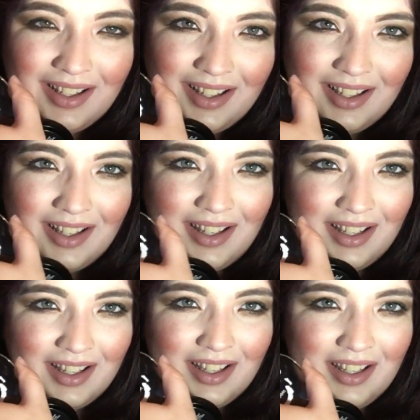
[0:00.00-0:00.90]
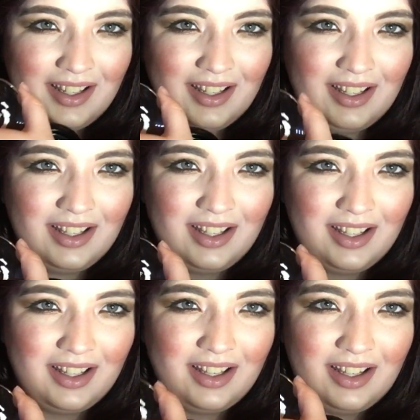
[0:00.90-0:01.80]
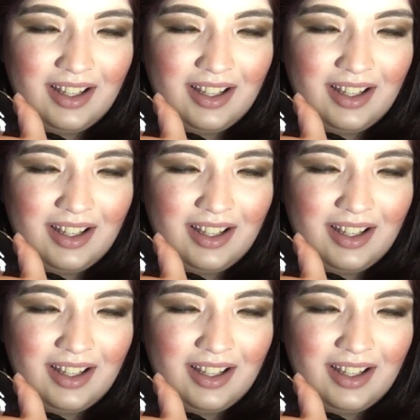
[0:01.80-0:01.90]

Nothing is said.